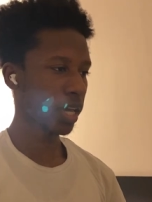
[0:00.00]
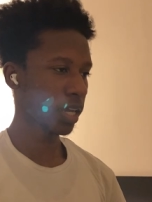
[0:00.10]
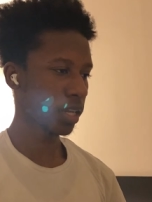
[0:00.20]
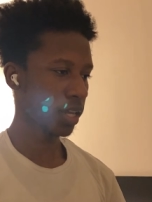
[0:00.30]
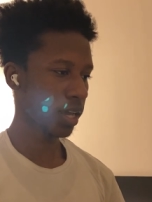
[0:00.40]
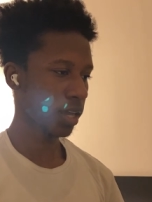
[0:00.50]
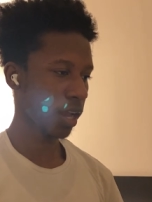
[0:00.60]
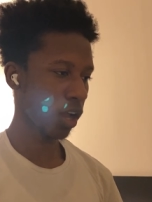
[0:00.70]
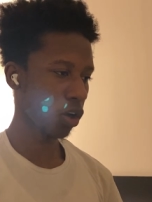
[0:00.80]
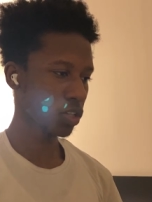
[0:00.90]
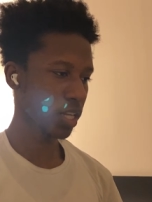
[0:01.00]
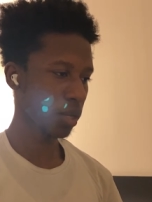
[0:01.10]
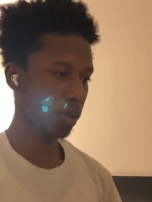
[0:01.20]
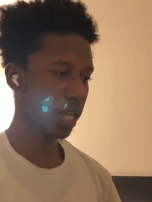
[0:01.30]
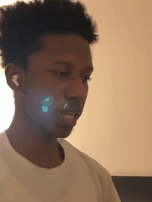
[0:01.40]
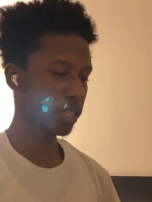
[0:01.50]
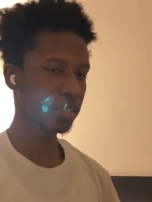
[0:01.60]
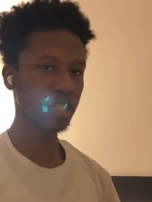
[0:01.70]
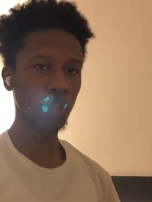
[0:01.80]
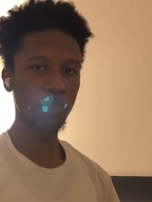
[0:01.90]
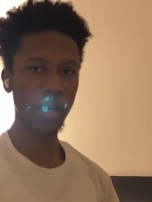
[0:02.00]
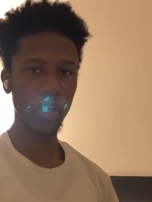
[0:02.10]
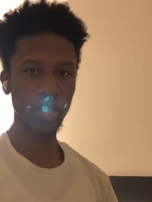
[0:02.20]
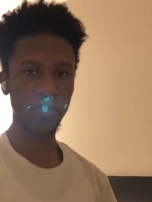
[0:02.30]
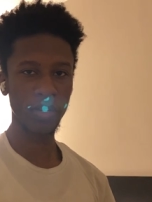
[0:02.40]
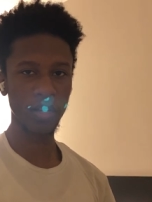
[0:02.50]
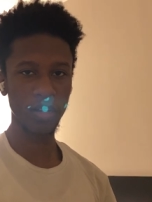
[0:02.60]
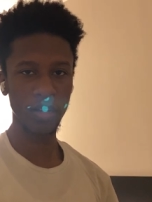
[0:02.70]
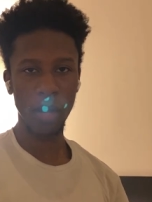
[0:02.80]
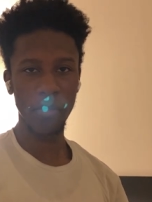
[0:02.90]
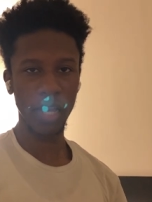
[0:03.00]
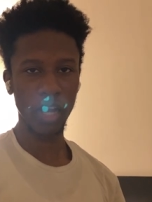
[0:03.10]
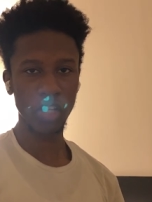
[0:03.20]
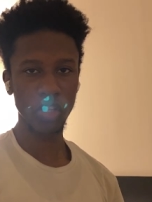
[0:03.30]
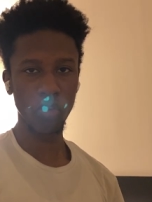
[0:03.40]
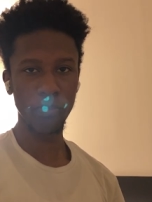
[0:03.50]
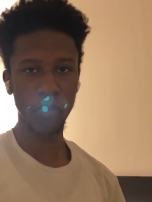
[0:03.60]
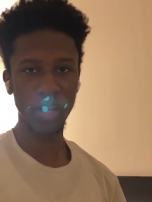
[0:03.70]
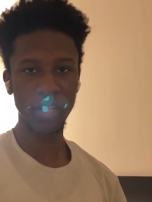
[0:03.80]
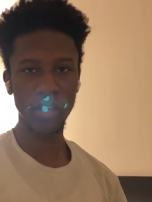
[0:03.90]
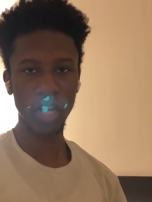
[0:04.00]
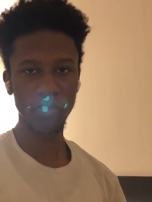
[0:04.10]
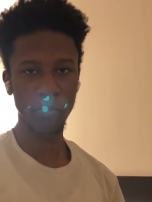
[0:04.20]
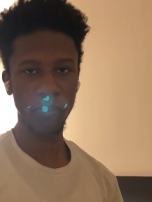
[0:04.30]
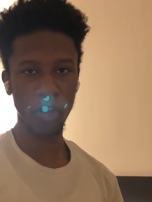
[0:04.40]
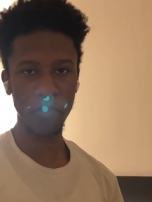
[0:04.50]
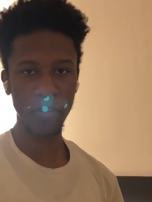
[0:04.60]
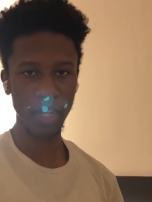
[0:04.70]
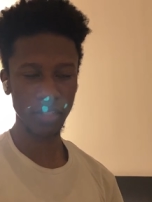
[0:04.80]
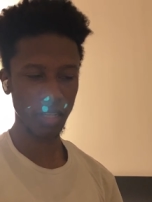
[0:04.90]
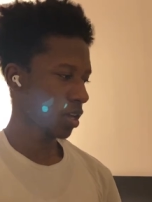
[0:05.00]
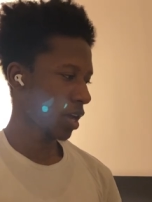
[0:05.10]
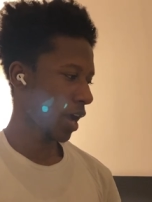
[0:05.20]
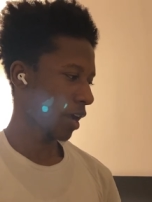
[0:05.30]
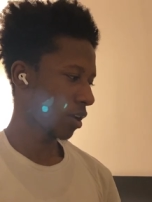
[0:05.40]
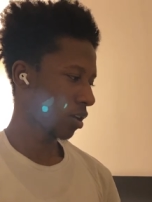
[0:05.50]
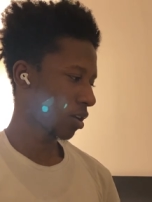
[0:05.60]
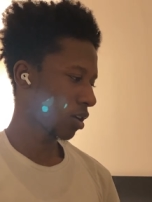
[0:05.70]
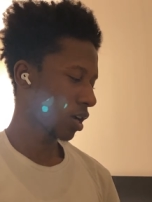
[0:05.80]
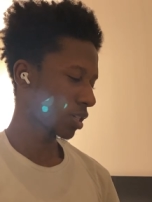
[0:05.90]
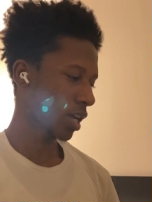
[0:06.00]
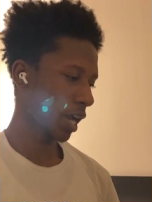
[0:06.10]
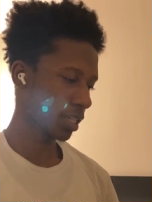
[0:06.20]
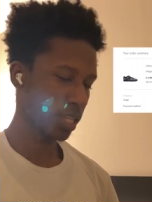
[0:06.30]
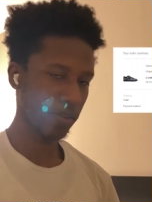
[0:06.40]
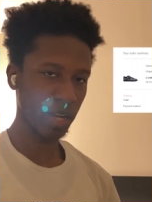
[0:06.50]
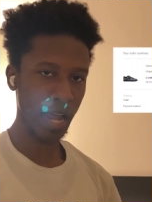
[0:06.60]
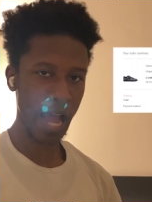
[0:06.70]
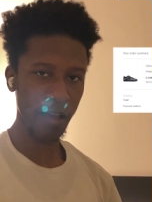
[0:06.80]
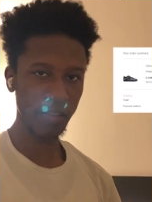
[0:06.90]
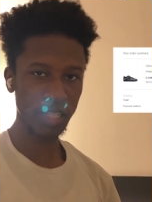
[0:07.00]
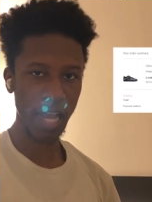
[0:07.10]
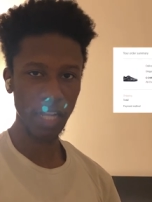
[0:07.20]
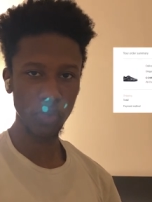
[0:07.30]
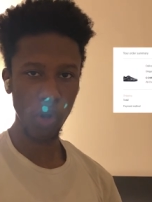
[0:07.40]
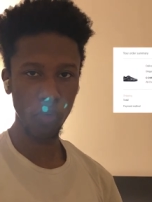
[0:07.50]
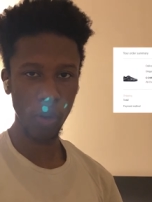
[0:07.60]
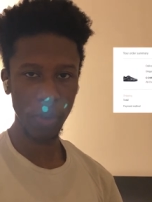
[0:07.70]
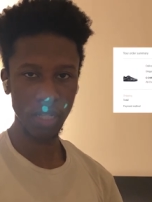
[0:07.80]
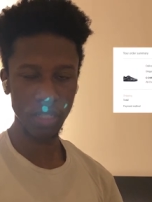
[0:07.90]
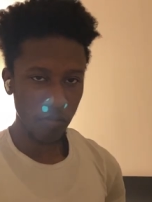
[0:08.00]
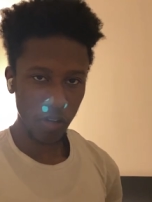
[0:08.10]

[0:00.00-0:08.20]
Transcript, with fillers: And then I also ended up getting two pairs of the Comme des Garçons print dunks from Farfetch. Had a size eleven point five and size twelve women's.